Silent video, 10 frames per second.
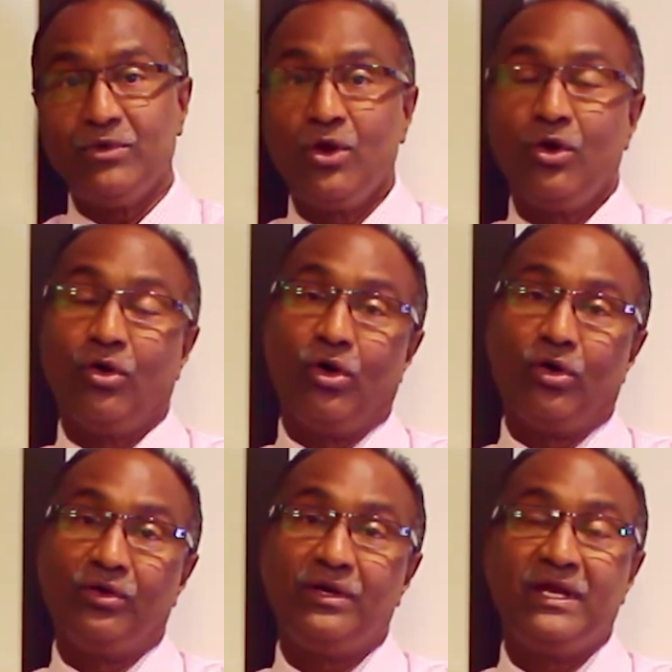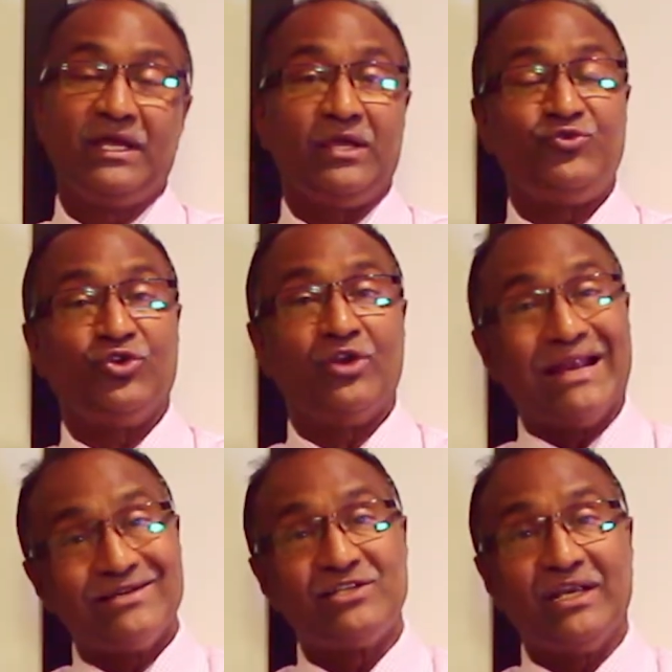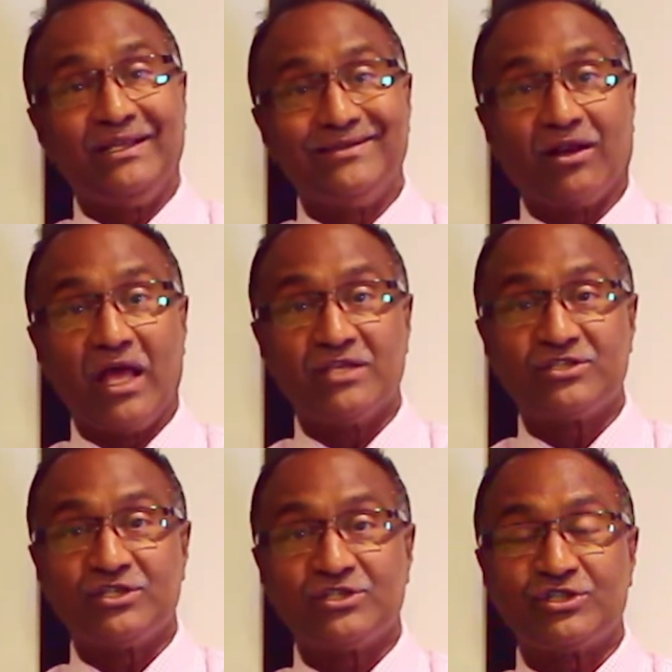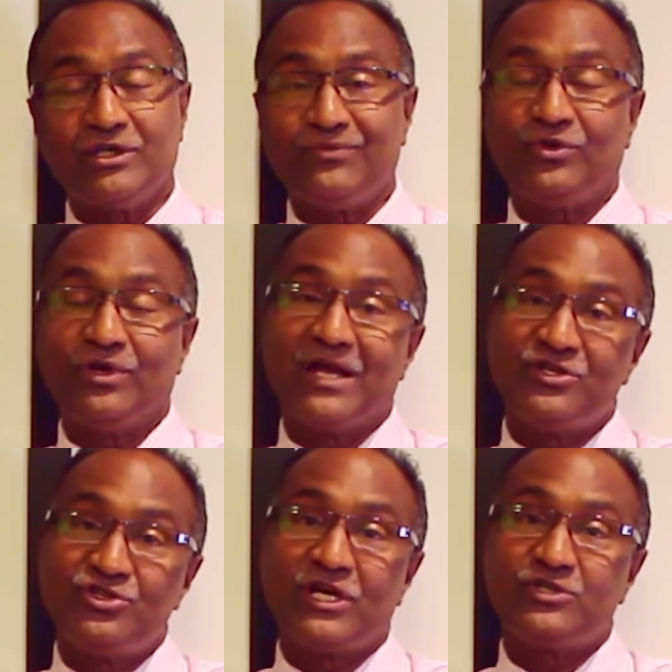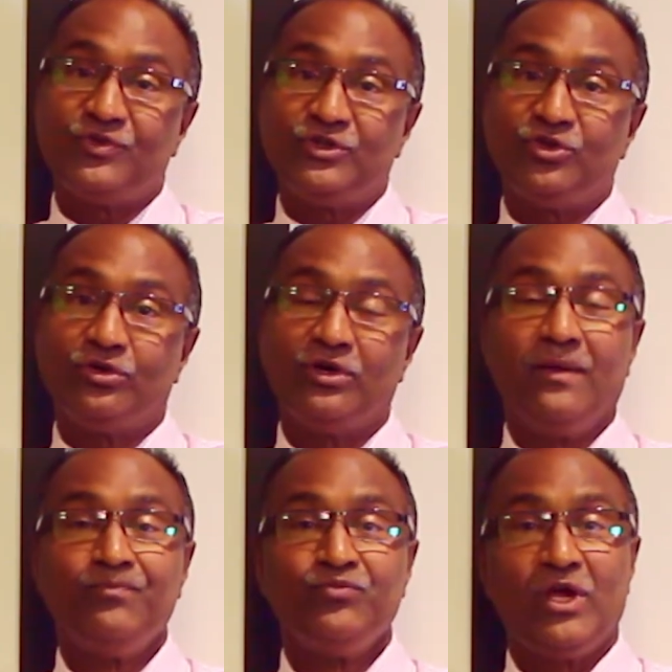them. Or if you're not attending the classes, if you're not in touch with your